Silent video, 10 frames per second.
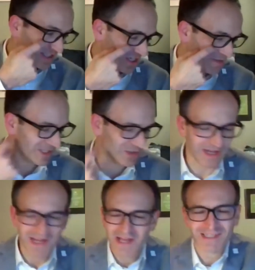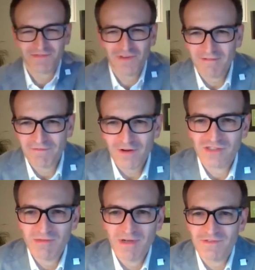Too much. That's far
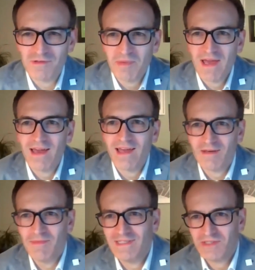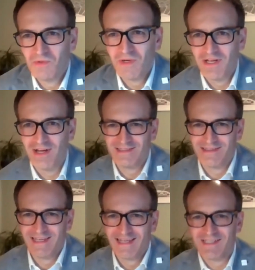too much for the BAA committee to organise. I
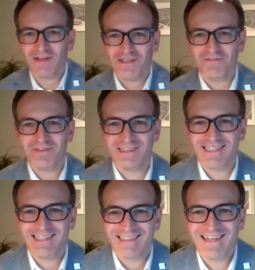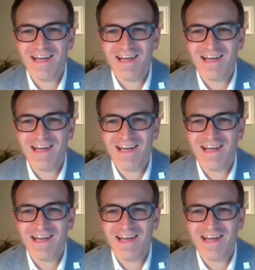think it's hard enough as it is.